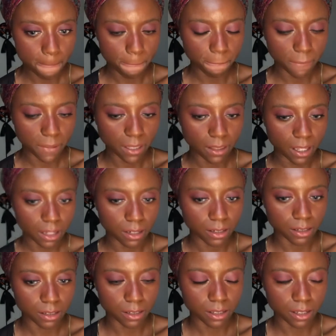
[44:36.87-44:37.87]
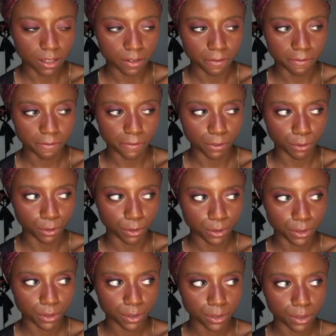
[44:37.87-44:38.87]
And that is the
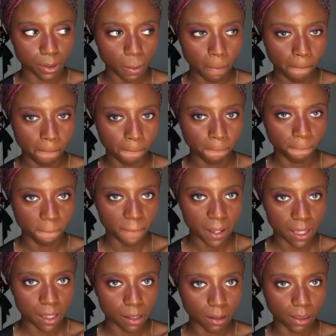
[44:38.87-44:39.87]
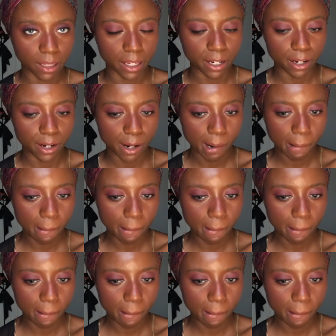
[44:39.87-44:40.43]
first layer.